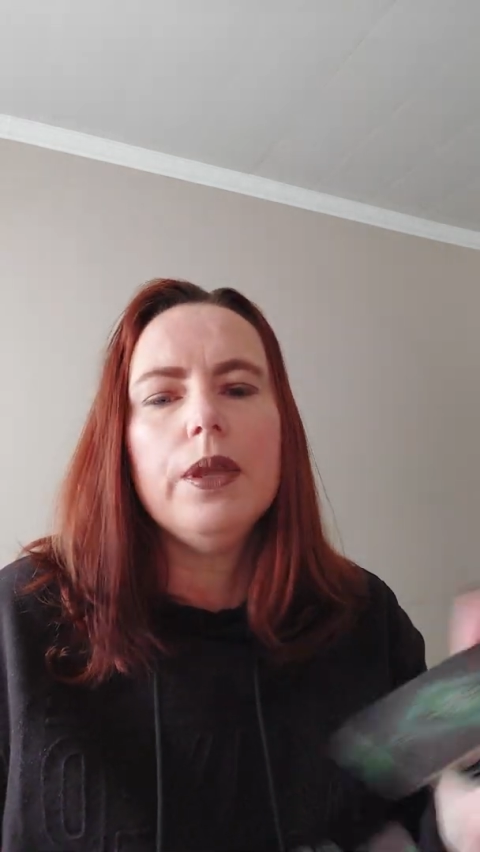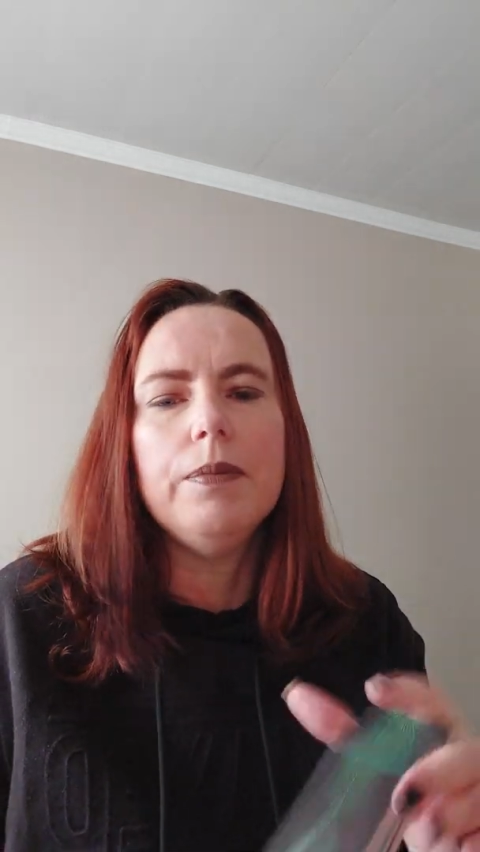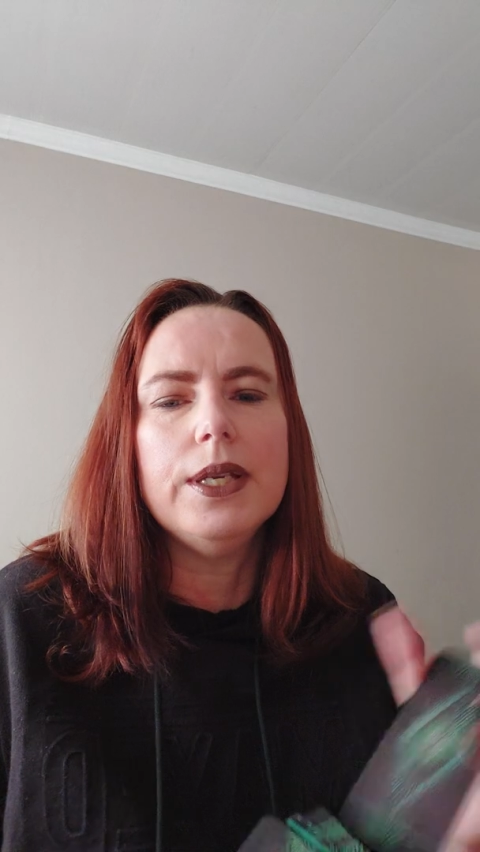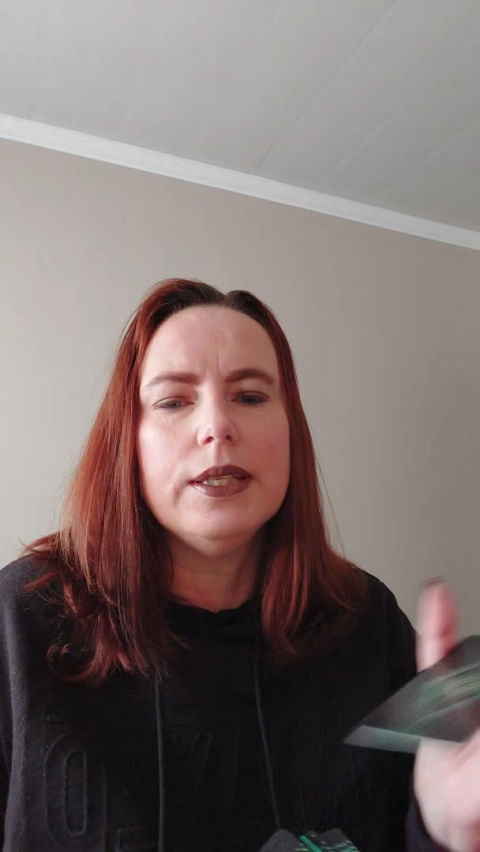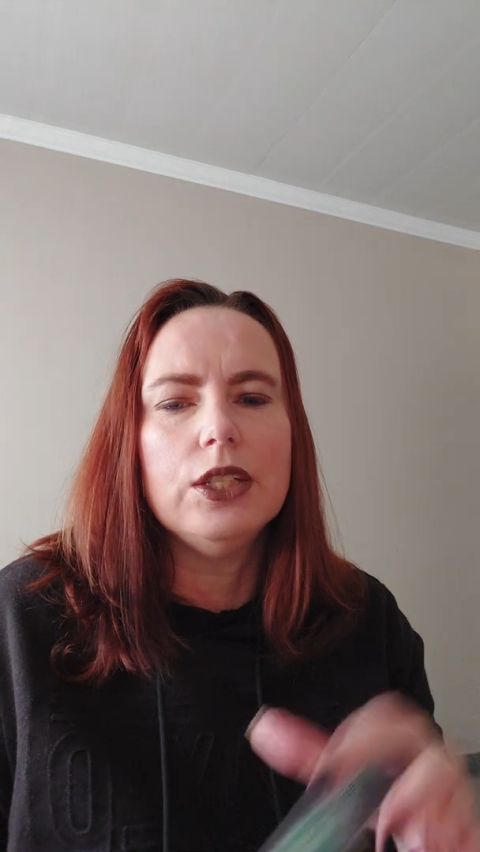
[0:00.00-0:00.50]
the
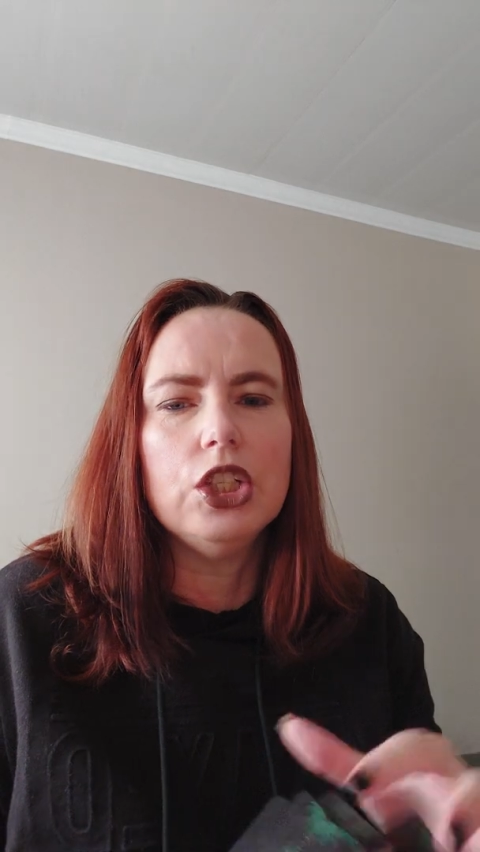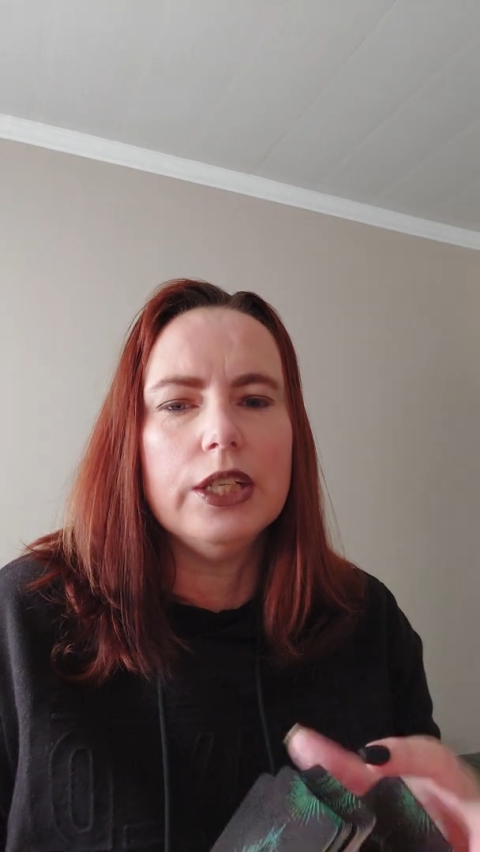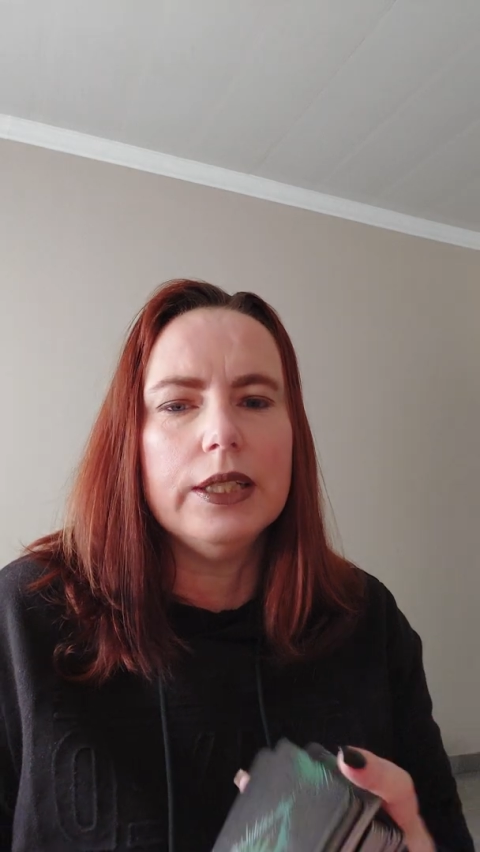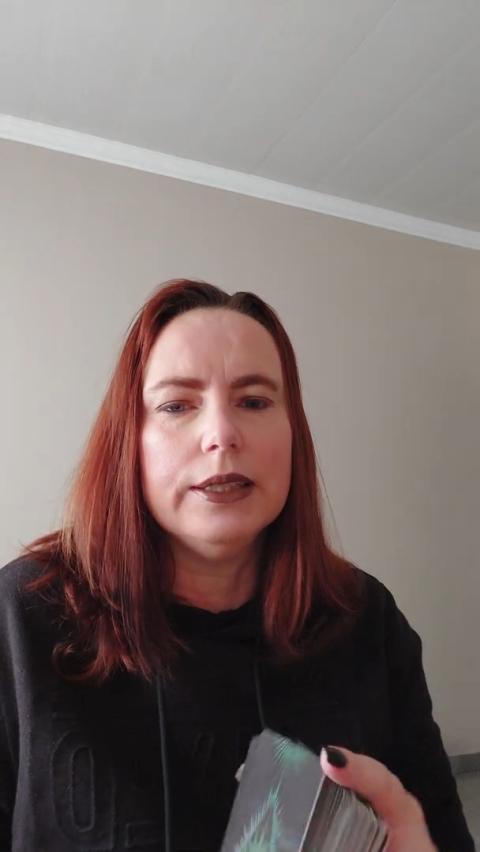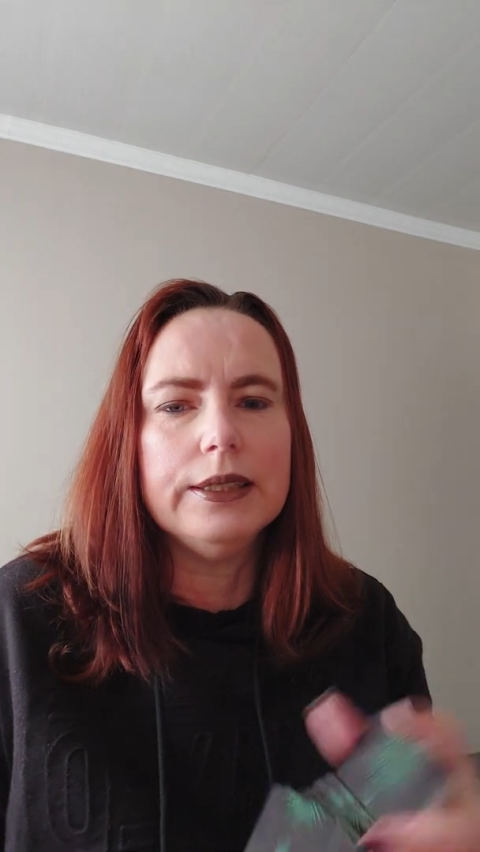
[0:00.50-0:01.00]
message
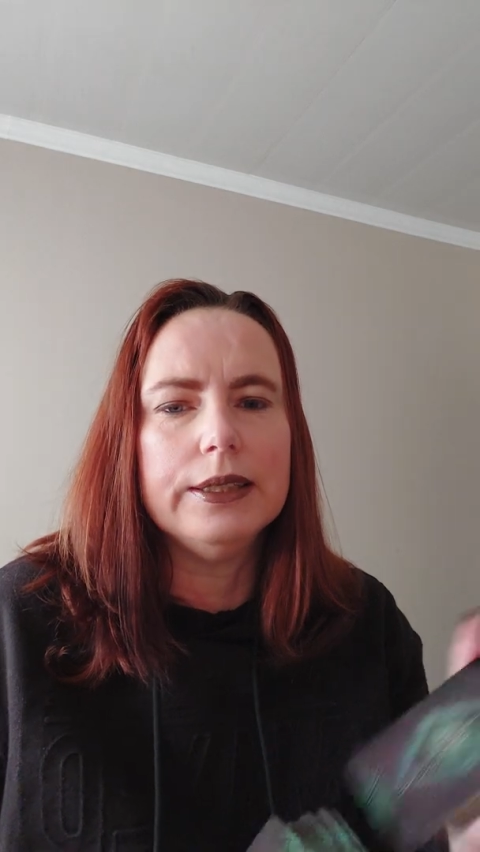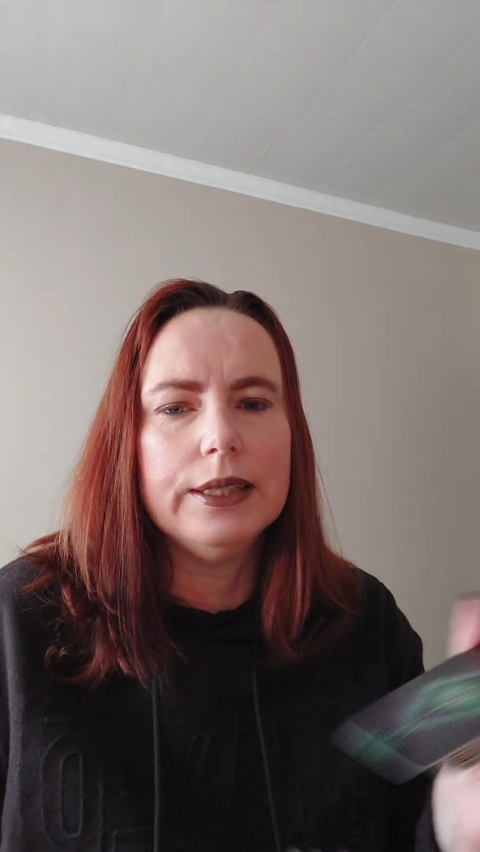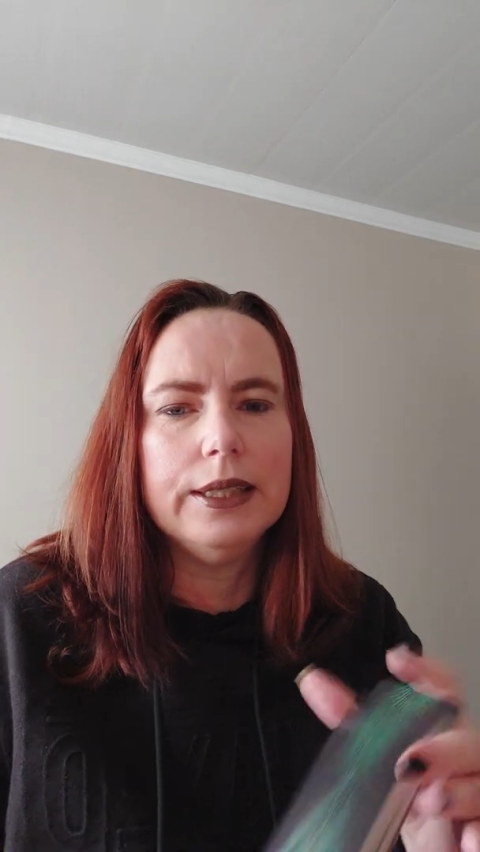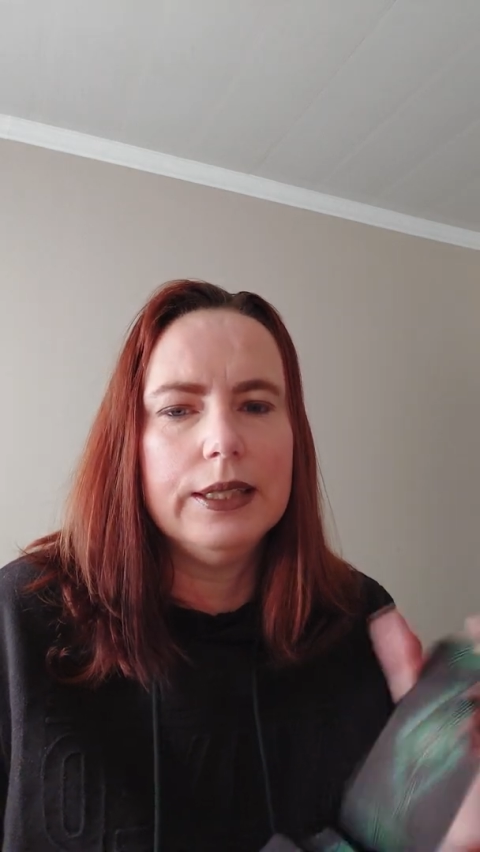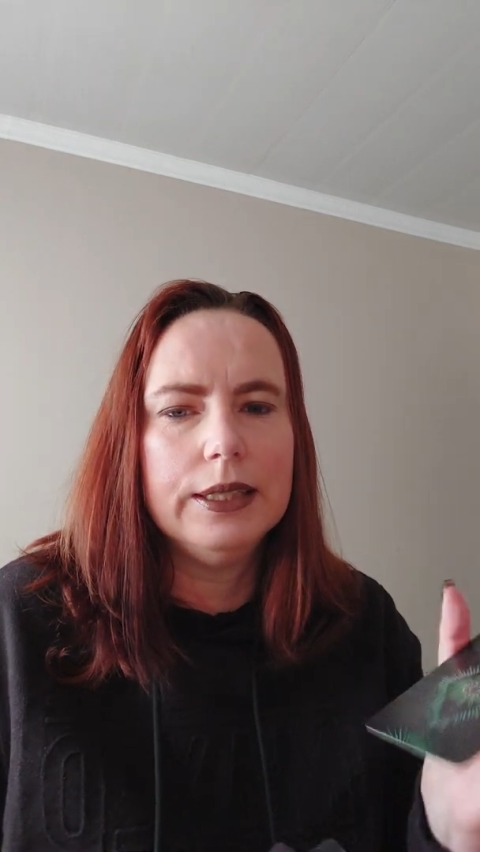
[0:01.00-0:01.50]
is.